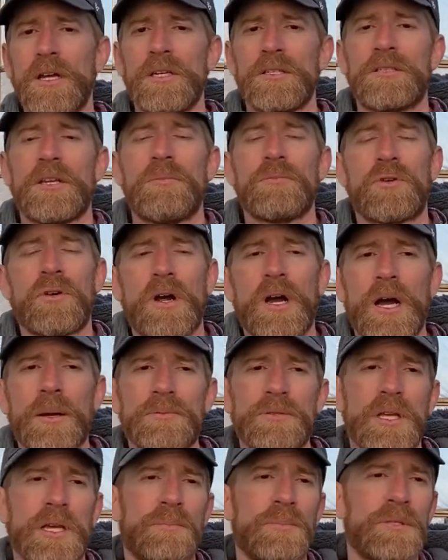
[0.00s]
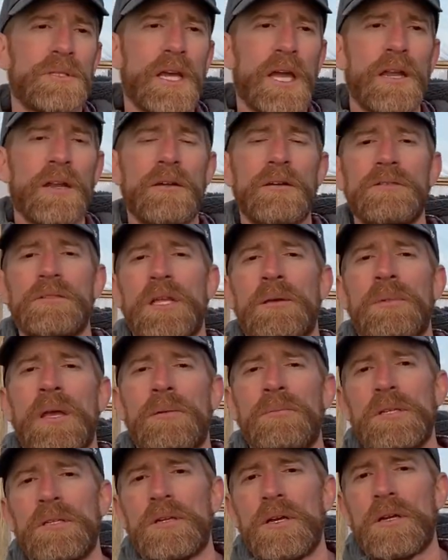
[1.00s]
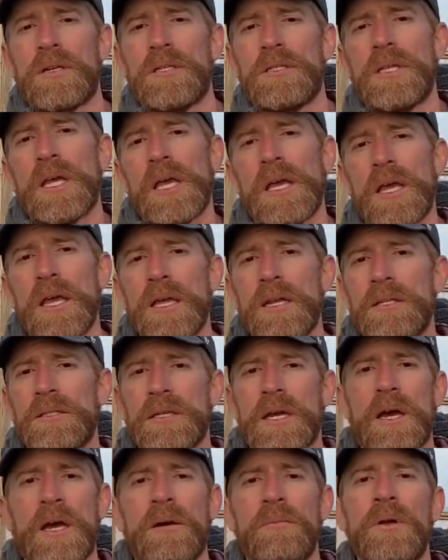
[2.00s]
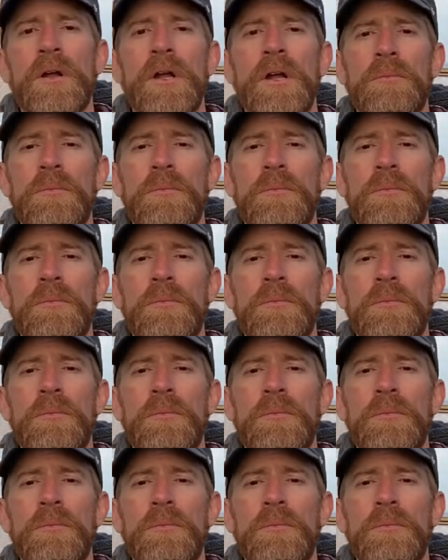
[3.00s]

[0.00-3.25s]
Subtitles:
Some crops like potatoes, they may be dug a day ahead of time,